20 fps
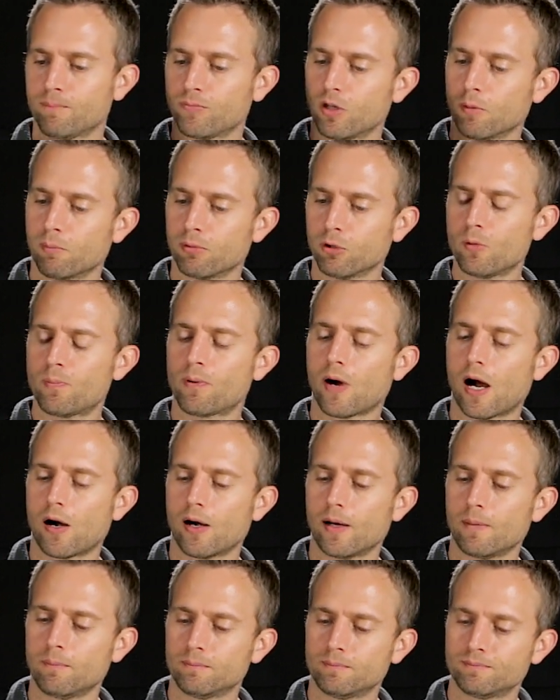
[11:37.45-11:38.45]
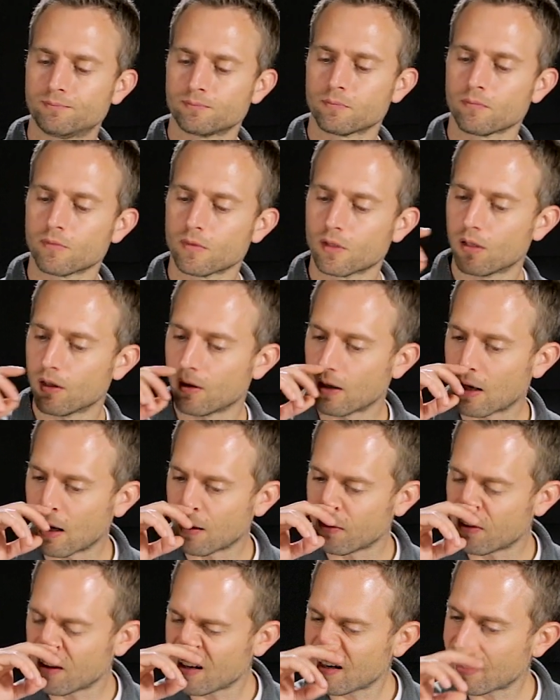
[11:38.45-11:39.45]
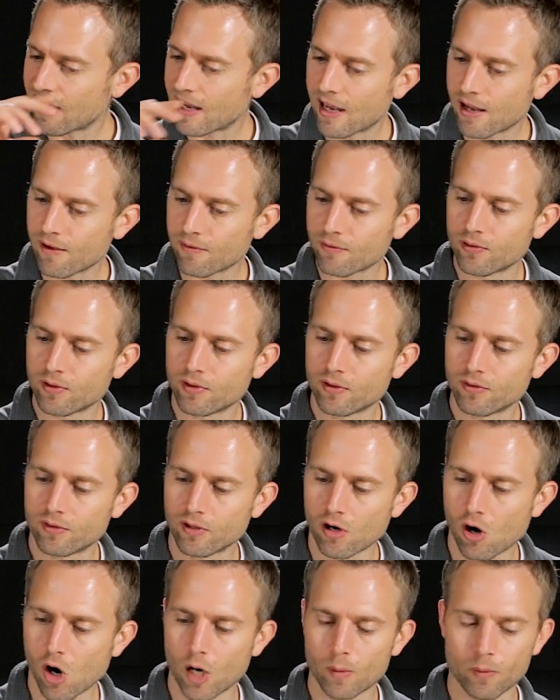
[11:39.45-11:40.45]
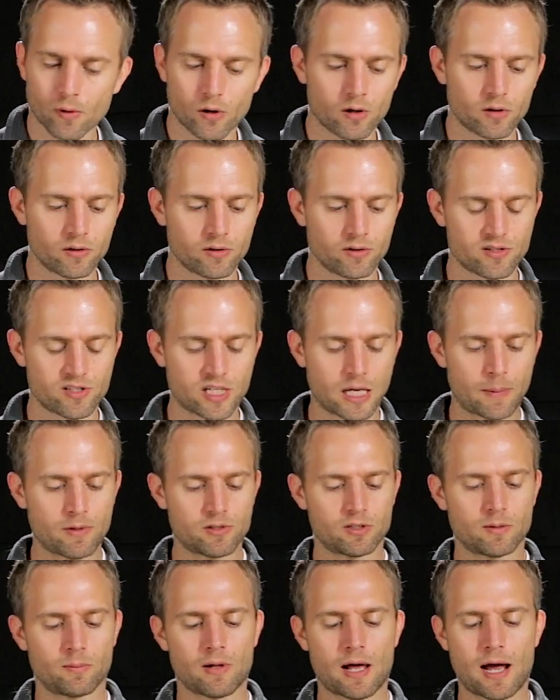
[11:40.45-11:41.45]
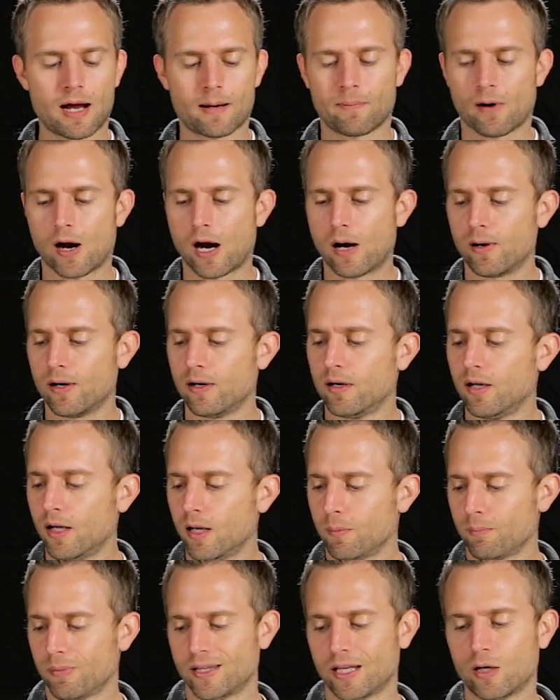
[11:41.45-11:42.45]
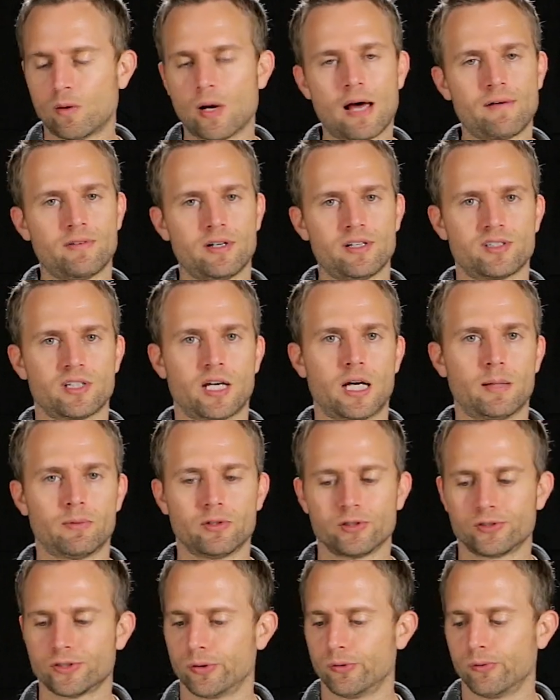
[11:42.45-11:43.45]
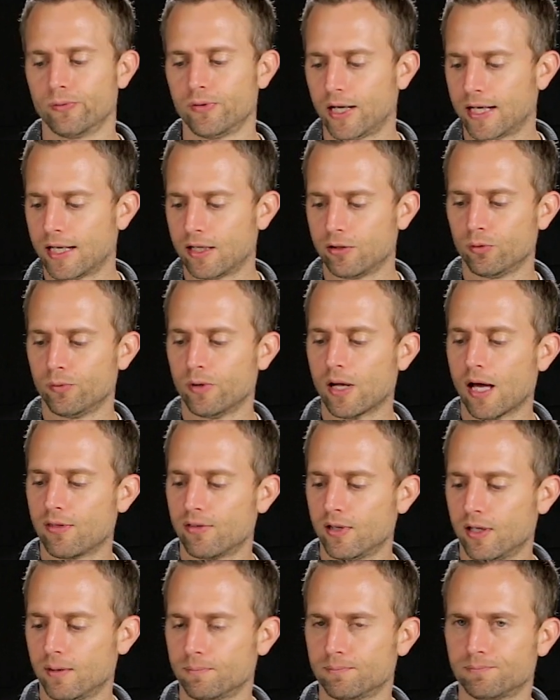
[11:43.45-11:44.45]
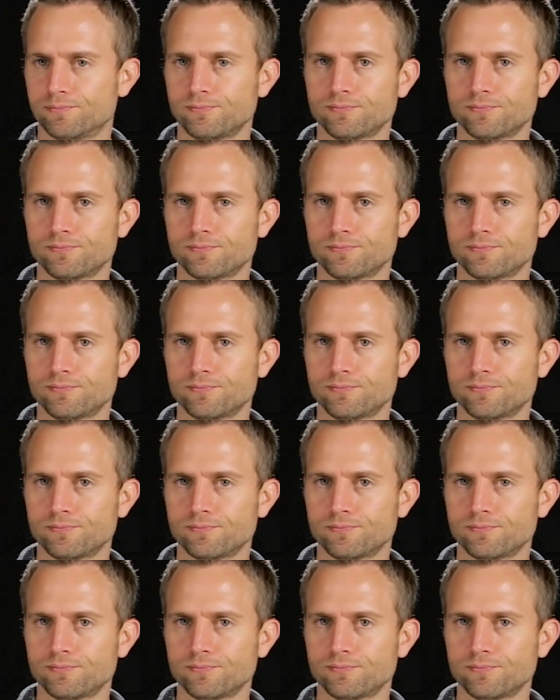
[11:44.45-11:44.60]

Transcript: The blue pirate, they have the armor the same as the black pirate, but they don't have any sabers, so they can do nothing.